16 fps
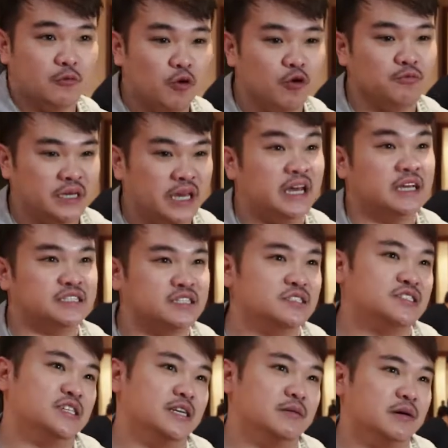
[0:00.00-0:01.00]
there won't be
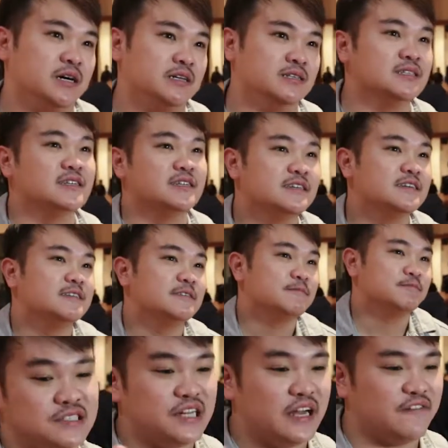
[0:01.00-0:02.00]
Asian cinema
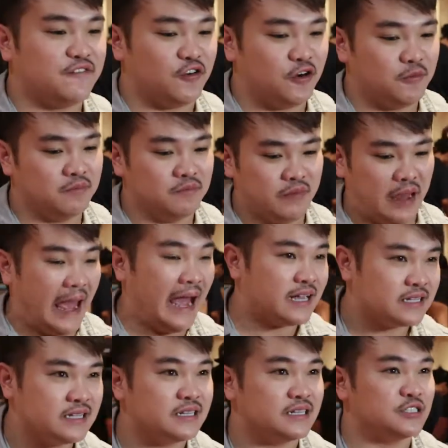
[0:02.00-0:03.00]
aside from
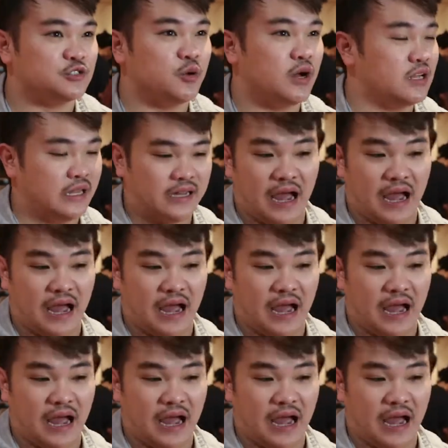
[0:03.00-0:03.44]
acting as well,